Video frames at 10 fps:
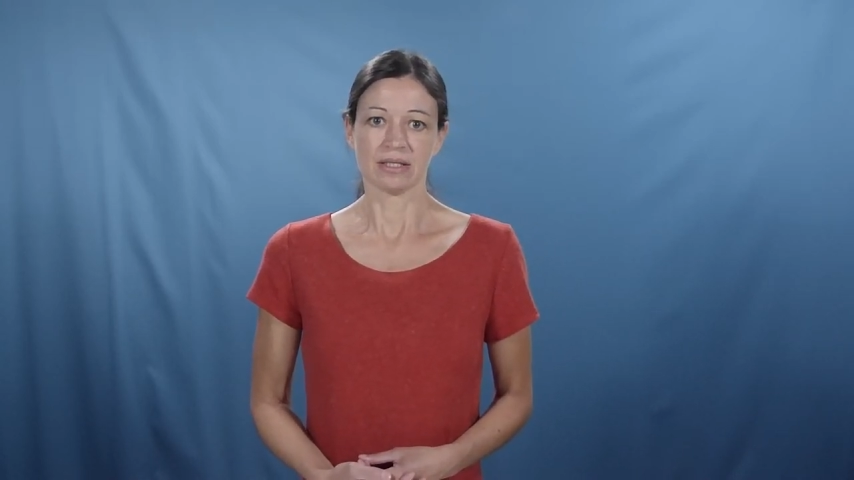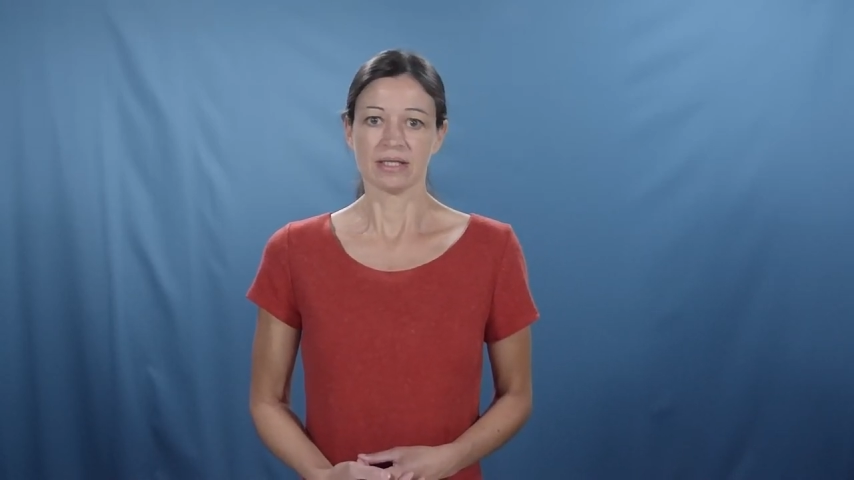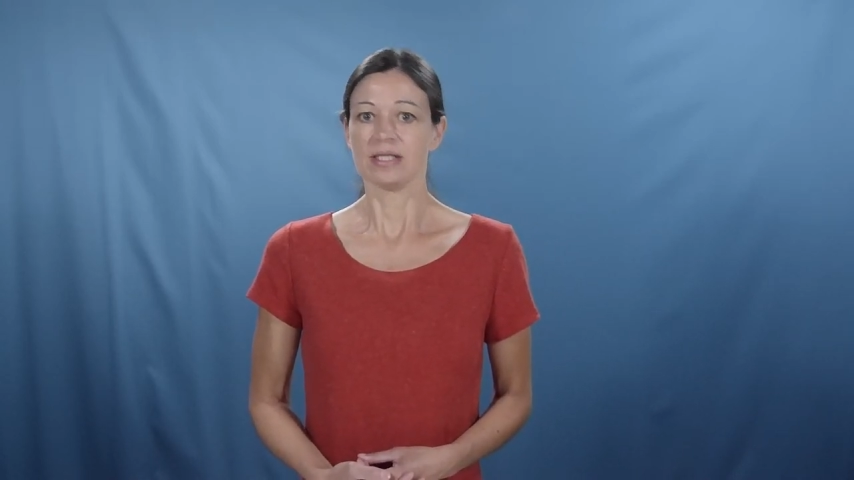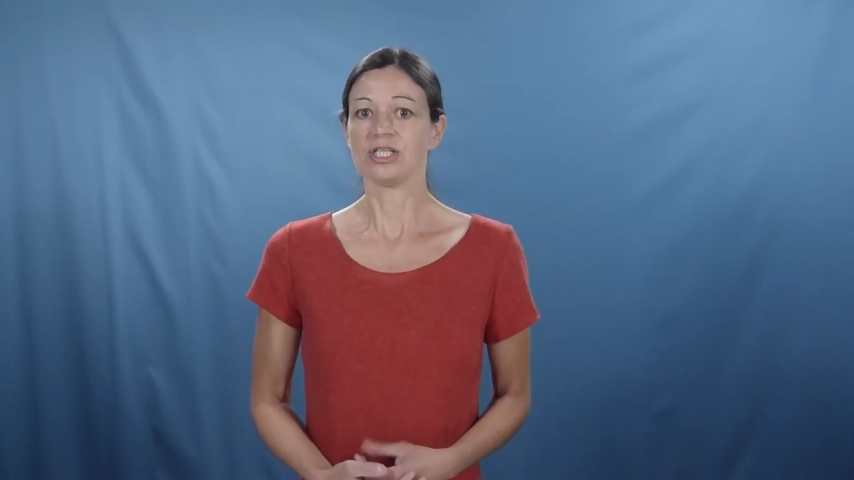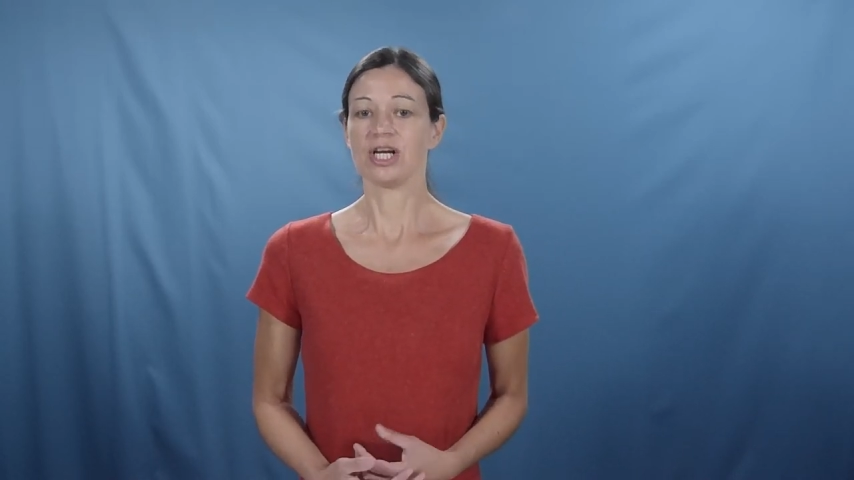
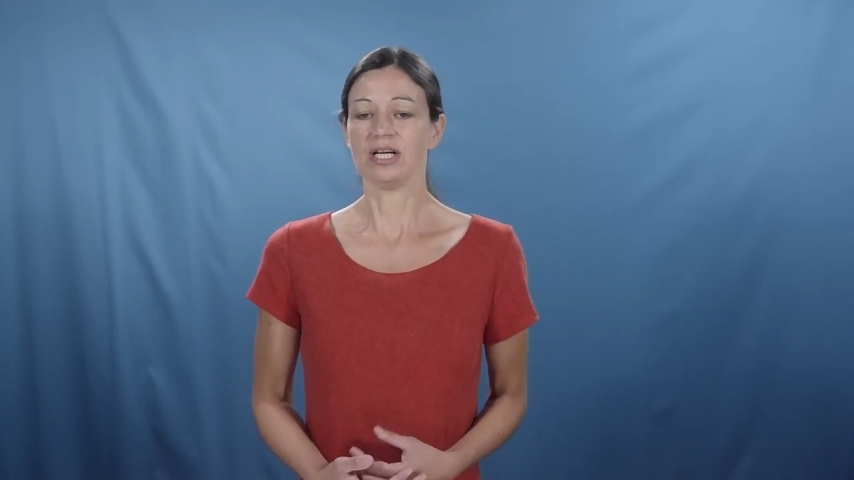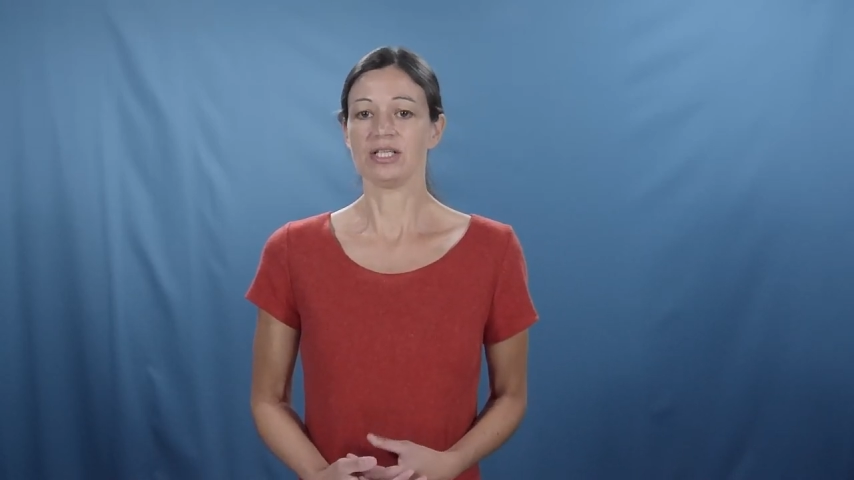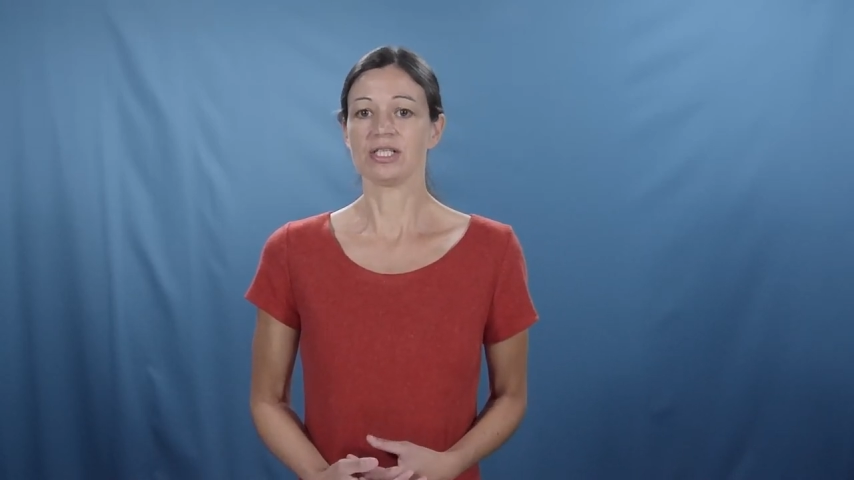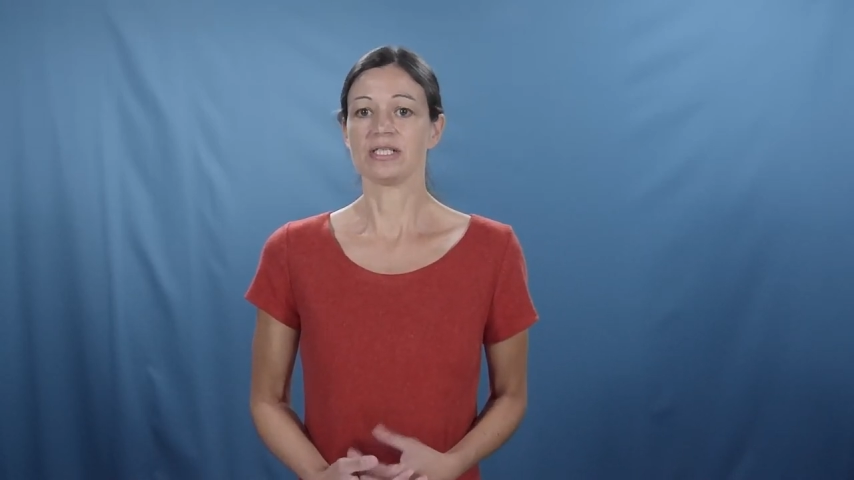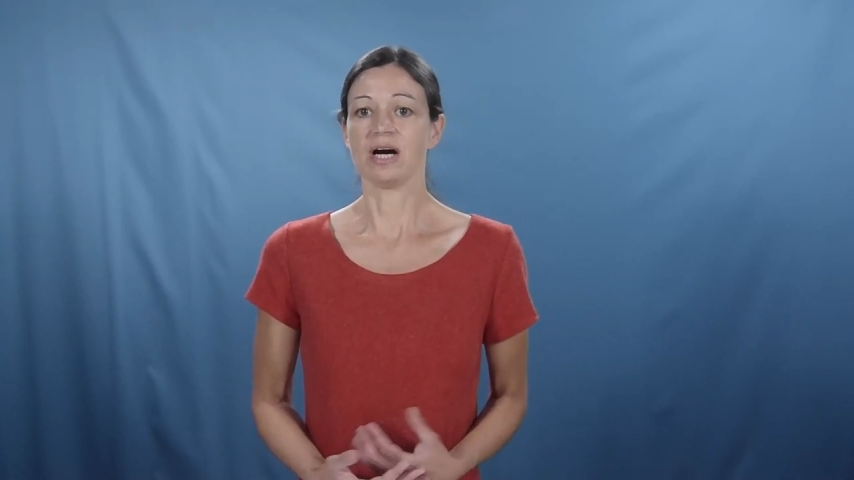The
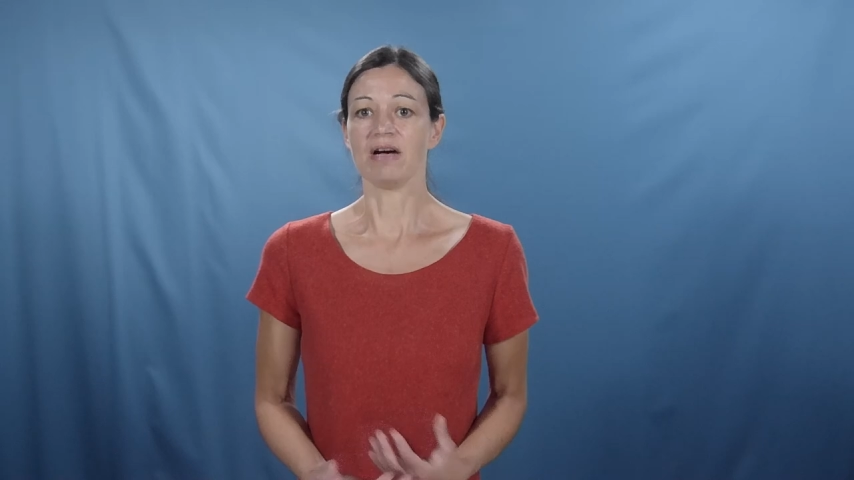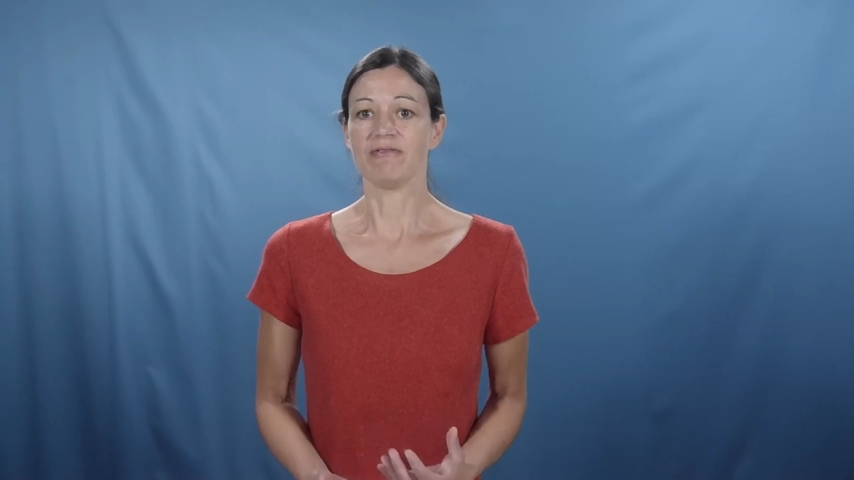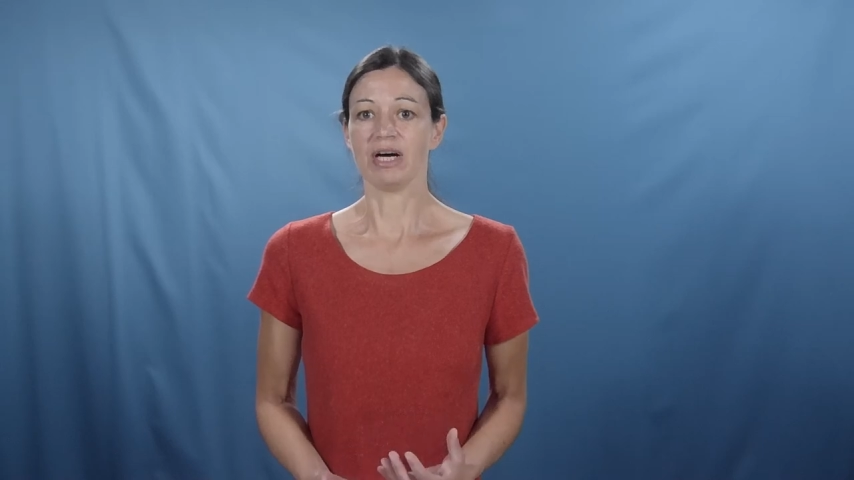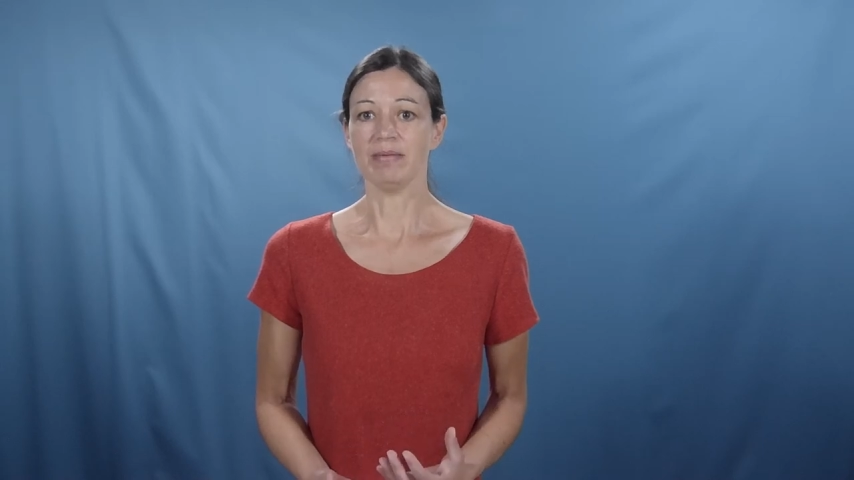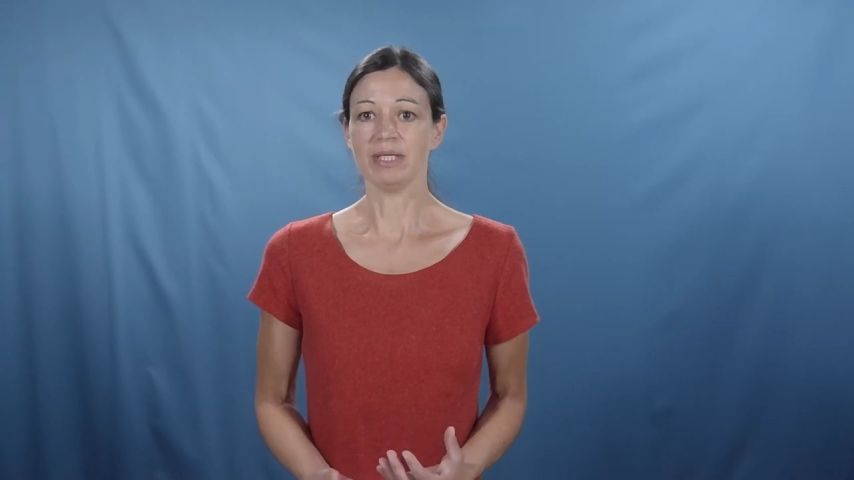challenges are
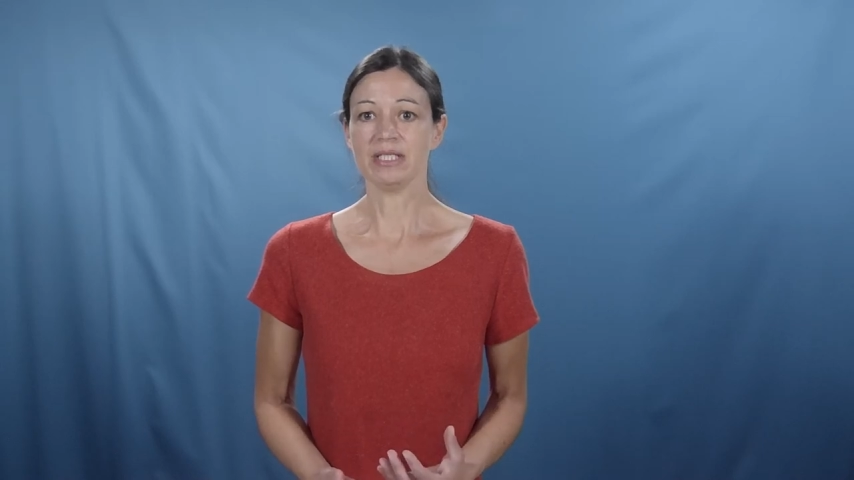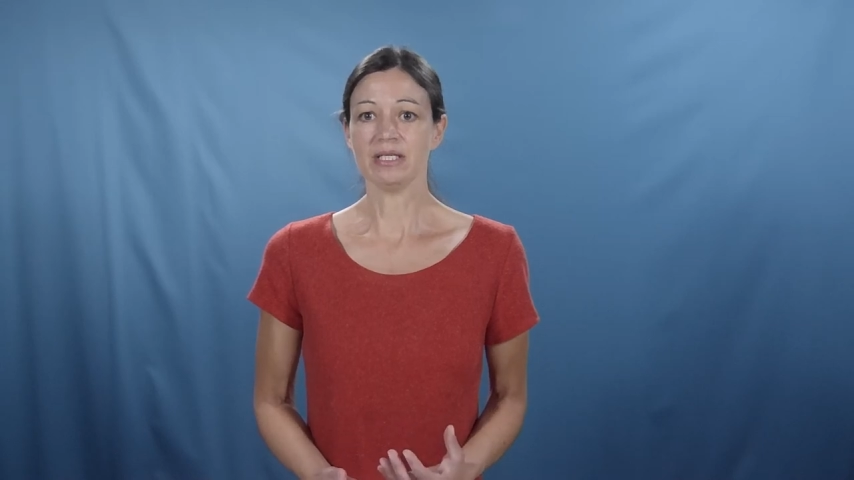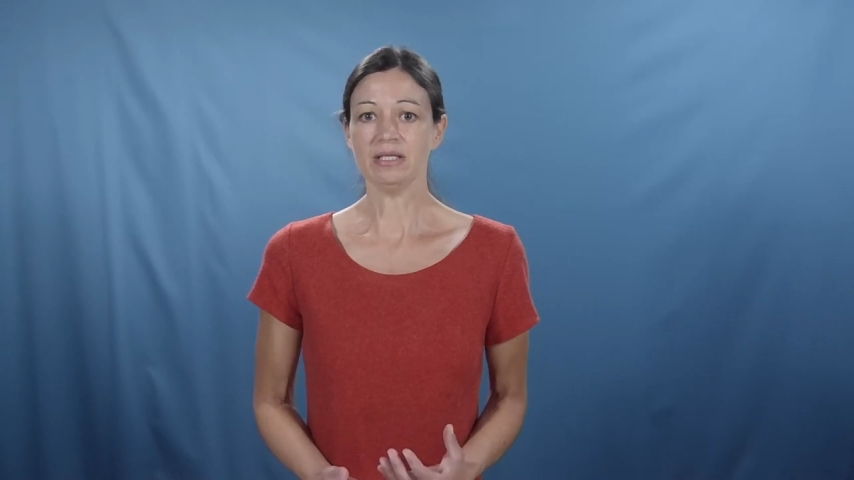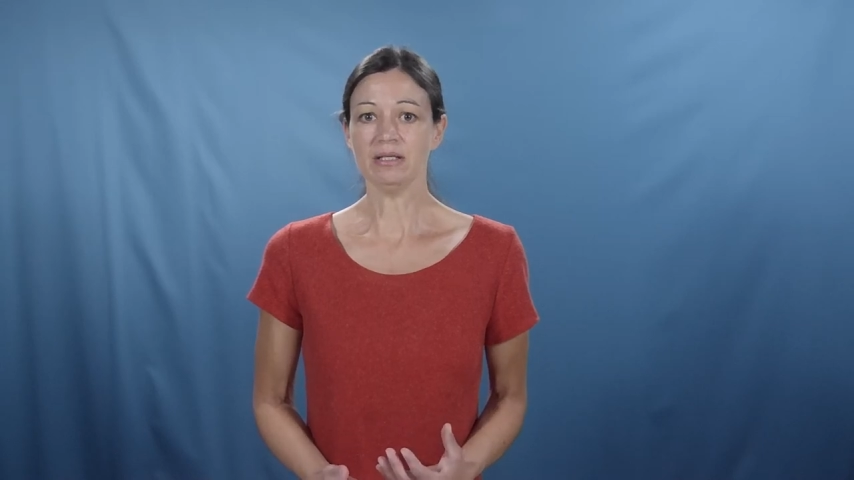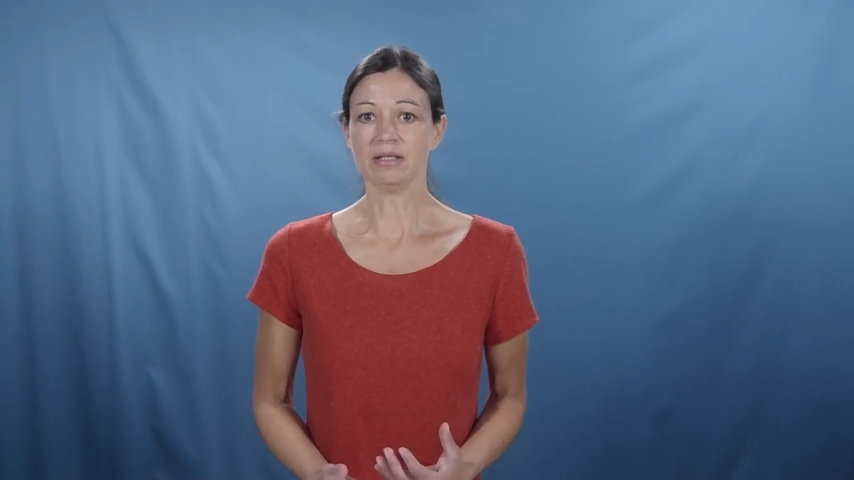environmental,